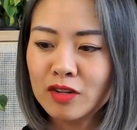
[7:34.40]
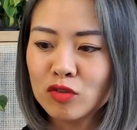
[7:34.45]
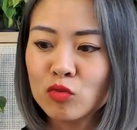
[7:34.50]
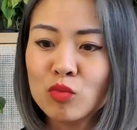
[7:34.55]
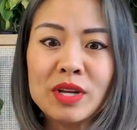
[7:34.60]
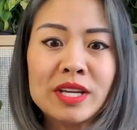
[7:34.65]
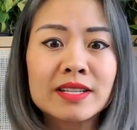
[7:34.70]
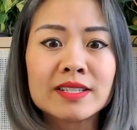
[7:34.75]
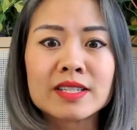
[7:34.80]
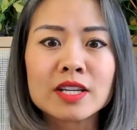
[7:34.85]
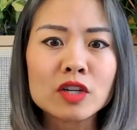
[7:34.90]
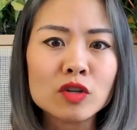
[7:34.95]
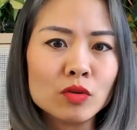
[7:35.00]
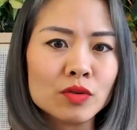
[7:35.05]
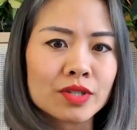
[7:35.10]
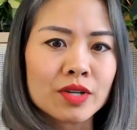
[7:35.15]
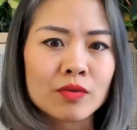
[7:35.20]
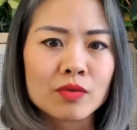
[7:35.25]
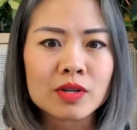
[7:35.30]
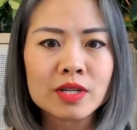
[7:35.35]
weak
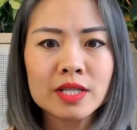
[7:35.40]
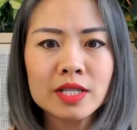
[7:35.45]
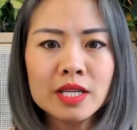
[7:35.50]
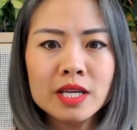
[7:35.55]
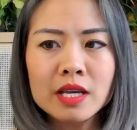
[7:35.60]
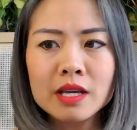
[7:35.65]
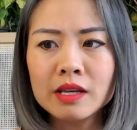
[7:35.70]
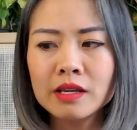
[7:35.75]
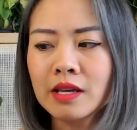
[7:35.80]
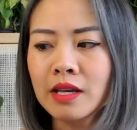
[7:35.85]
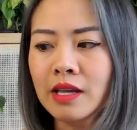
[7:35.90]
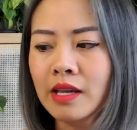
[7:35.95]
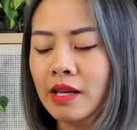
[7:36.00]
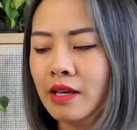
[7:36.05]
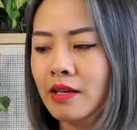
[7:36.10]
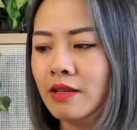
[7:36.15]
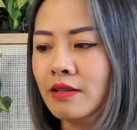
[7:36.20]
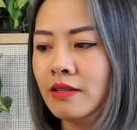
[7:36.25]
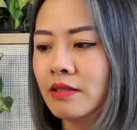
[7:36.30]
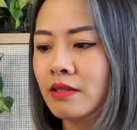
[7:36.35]
signals that we're seeing
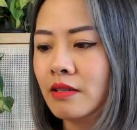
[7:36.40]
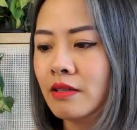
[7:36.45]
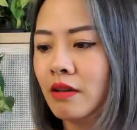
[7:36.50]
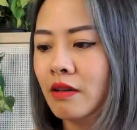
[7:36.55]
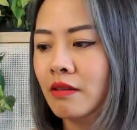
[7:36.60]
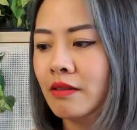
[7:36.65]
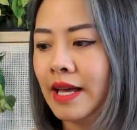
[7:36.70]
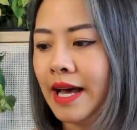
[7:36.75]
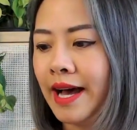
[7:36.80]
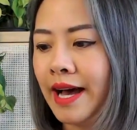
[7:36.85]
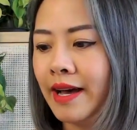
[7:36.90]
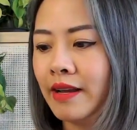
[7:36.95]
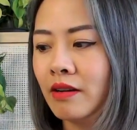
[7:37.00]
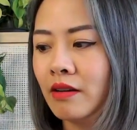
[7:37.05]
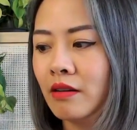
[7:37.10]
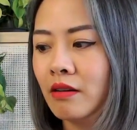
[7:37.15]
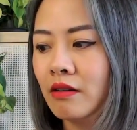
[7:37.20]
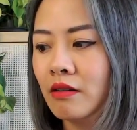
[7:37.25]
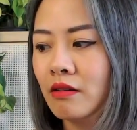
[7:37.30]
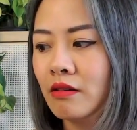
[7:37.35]
is that
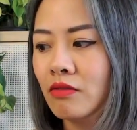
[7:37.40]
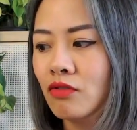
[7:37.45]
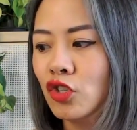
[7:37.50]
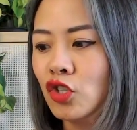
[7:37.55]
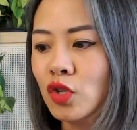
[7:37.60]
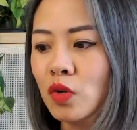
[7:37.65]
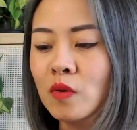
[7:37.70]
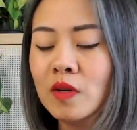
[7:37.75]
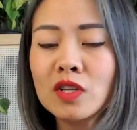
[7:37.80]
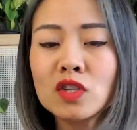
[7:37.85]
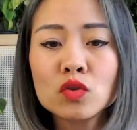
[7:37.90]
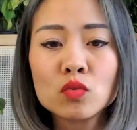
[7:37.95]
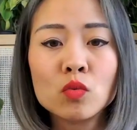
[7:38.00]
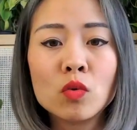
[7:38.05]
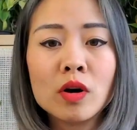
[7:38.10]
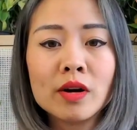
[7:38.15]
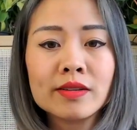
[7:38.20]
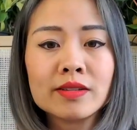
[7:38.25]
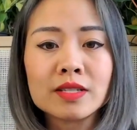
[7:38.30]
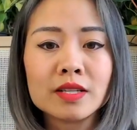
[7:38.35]
students
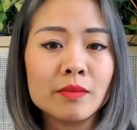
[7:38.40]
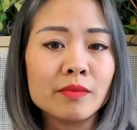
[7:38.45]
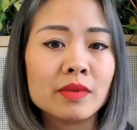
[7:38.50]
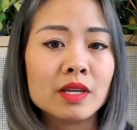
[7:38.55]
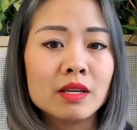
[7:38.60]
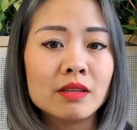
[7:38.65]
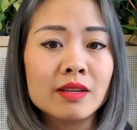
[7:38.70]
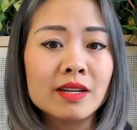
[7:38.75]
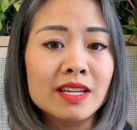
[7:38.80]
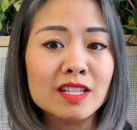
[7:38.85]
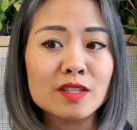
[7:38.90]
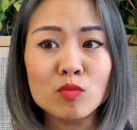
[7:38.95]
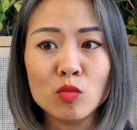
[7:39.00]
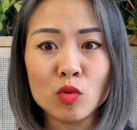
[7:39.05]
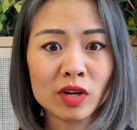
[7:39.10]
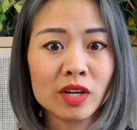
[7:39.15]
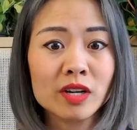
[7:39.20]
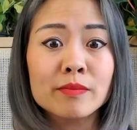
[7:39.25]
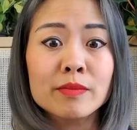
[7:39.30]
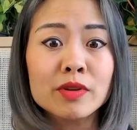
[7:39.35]
want something that is
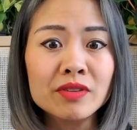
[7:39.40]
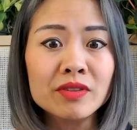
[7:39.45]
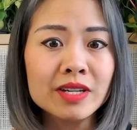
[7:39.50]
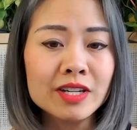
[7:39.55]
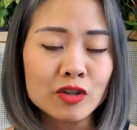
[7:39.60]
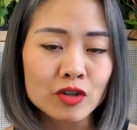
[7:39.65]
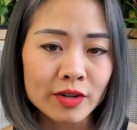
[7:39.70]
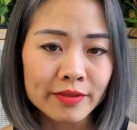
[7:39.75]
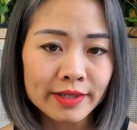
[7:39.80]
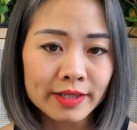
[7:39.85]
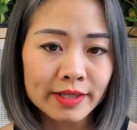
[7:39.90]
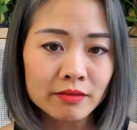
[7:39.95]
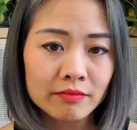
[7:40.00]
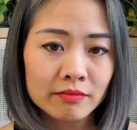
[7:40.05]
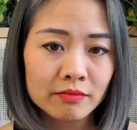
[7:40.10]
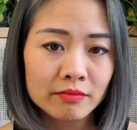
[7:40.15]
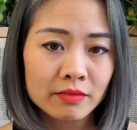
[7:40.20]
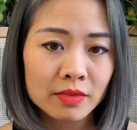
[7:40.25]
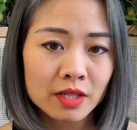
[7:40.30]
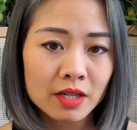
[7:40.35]
more community driven,
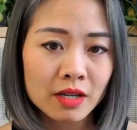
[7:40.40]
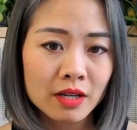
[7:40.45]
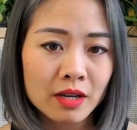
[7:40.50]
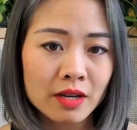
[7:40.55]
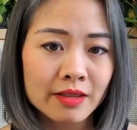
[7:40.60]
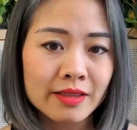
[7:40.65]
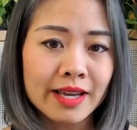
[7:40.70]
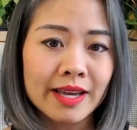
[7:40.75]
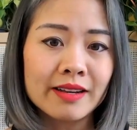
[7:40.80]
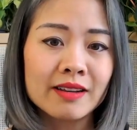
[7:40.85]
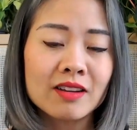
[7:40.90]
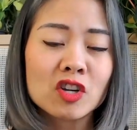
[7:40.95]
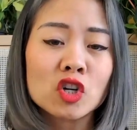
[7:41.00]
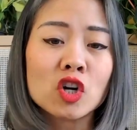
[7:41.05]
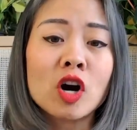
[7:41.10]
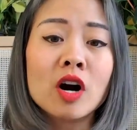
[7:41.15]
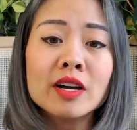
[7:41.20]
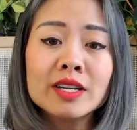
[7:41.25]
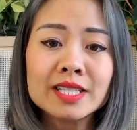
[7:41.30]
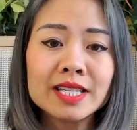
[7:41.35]
that
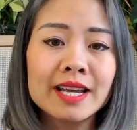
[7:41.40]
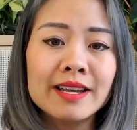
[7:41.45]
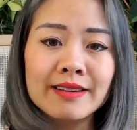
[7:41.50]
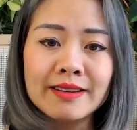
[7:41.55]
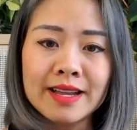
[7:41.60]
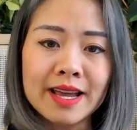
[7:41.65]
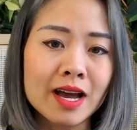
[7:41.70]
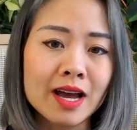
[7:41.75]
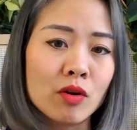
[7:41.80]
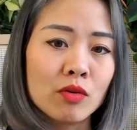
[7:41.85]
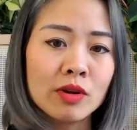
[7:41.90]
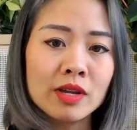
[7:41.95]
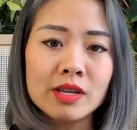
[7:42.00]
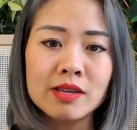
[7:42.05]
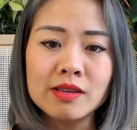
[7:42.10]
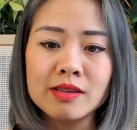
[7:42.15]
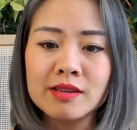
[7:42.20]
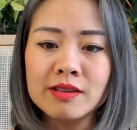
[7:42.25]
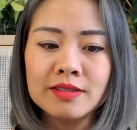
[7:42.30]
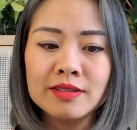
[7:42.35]
content now
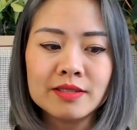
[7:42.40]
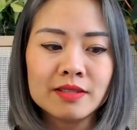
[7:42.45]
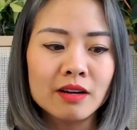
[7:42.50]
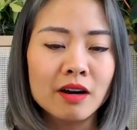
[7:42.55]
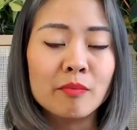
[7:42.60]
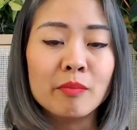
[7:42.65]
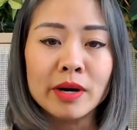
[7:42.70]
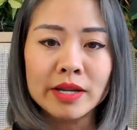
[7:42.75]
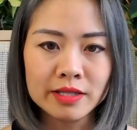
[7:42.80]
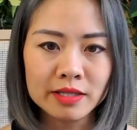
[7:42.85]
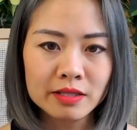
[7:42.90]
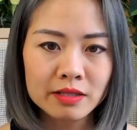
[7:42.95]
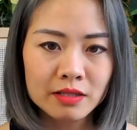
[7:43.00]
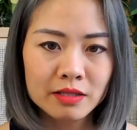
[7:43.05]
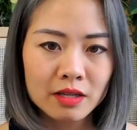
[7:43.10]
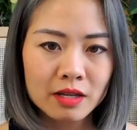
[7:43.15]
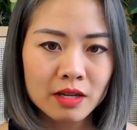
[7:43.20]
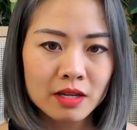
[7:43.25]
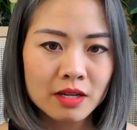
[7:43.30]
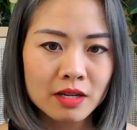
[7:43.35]
is abundant.
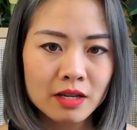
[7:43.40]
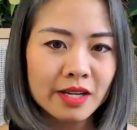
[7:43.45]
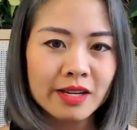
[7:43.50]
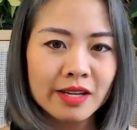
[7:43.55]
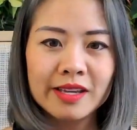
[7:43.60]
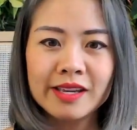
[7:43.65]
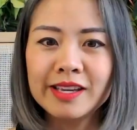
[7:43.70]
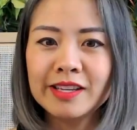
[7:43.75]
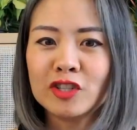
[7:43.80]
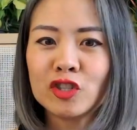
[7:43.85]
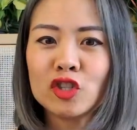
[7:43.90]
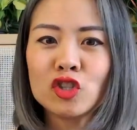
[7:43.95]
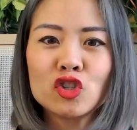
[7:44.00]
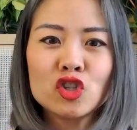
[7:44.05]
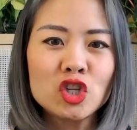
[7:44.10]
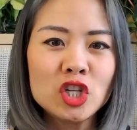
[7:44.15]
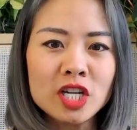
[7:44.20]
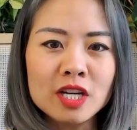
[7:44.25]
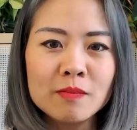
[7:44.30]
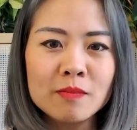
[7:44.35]
It's
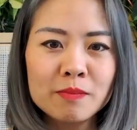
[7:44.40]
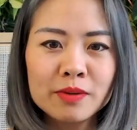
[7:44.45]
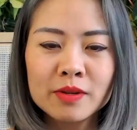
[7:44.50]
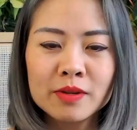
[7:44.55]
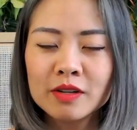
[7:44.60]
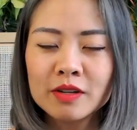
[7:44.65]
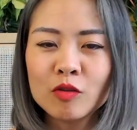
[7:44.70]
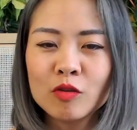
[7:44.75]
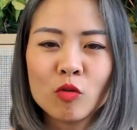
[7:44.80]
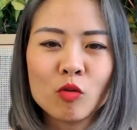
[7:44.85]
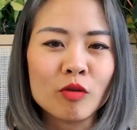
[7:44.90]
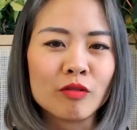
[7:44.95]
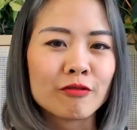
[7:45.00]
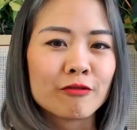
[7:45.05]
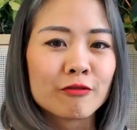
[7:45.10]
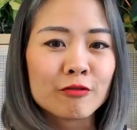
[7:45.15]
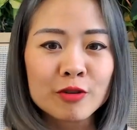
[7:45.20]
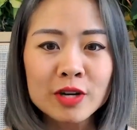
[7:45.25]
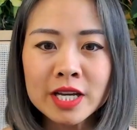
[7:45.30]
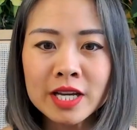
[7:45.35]
cheap or
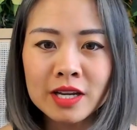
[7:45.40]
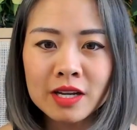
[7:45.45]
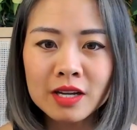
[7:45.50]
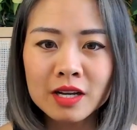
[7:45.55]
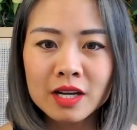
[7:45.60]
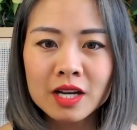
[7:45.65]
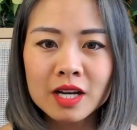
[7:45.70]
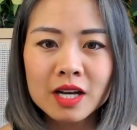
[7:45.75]
free.